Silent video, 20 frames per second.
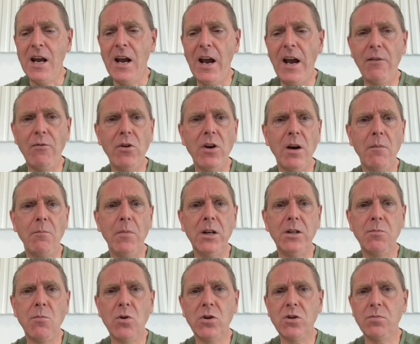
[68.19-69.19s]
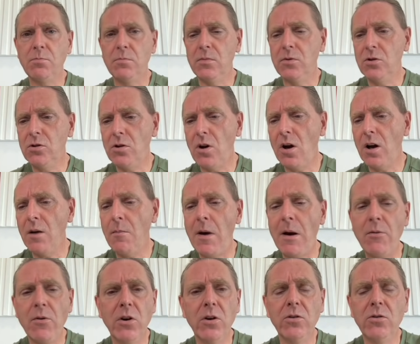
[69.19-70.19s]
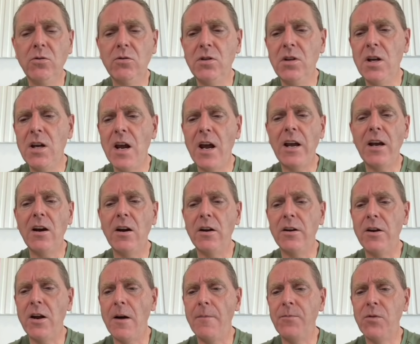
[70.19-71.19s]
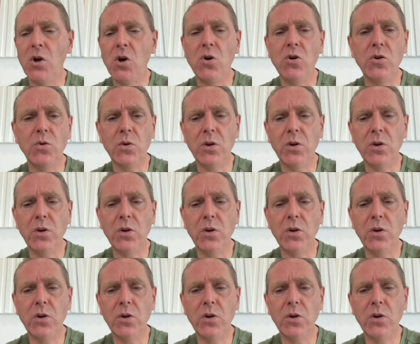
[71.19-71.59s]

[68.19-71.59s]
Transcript: And we got much more to talk about. We're going to do TA on Doge.